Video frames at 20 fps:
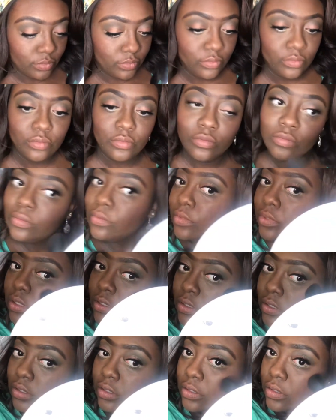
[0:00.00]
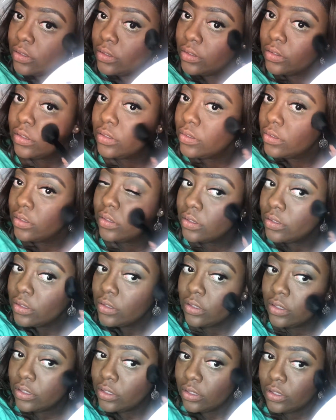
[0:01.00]
to build the color on
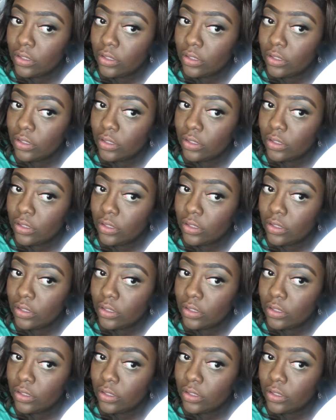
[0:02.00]
up.